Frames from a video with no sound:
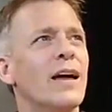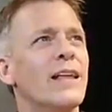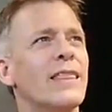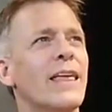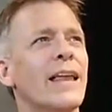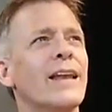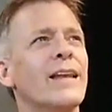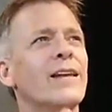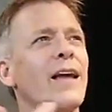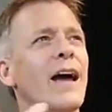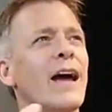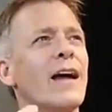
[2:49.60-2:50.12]

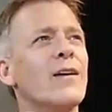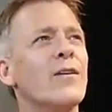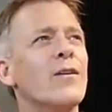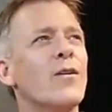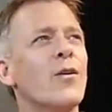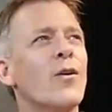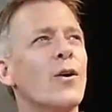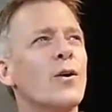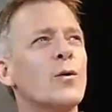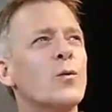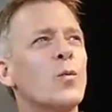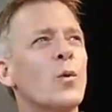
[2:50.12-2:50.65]
Then I
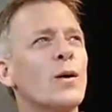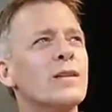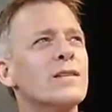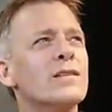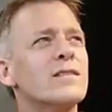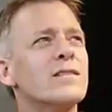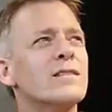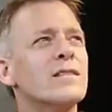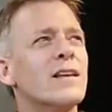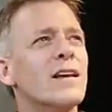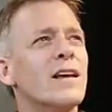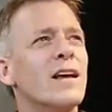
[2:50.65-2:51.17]
heard
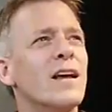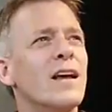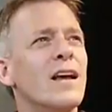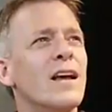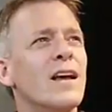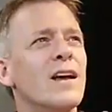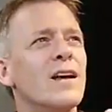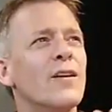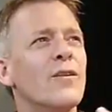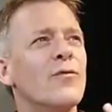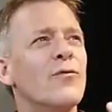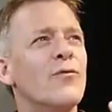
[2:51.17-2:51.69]
once
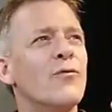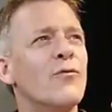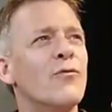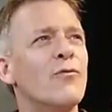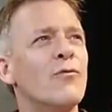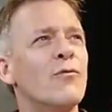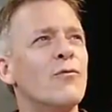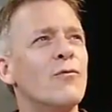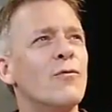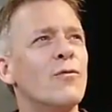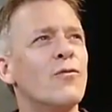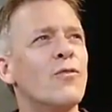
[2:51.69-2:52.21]
a
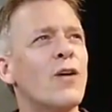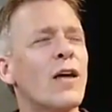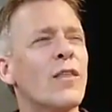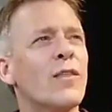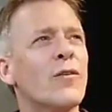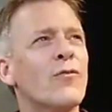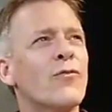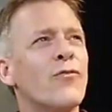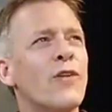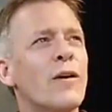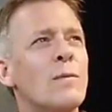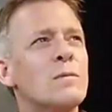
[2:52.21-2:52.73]

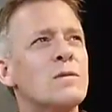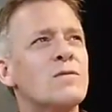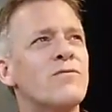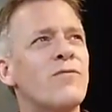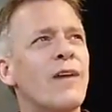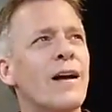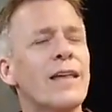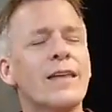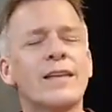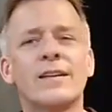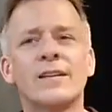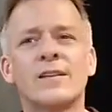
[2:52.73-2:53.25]
rather famous
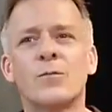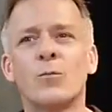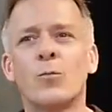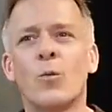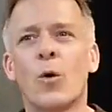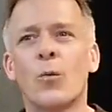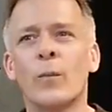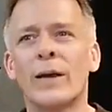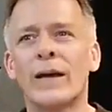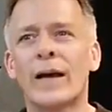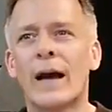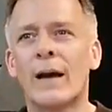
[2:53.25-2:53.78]
violinist
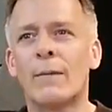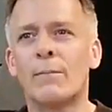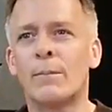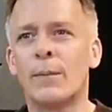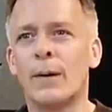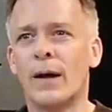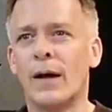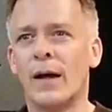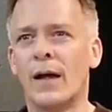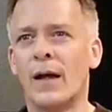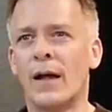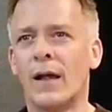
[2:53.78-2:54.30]
warming up,
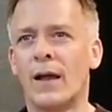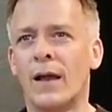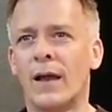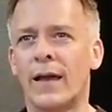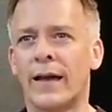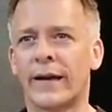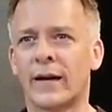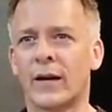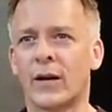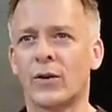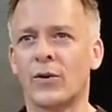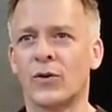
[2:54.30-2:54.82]

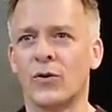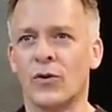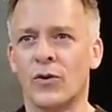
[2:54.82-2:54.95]
like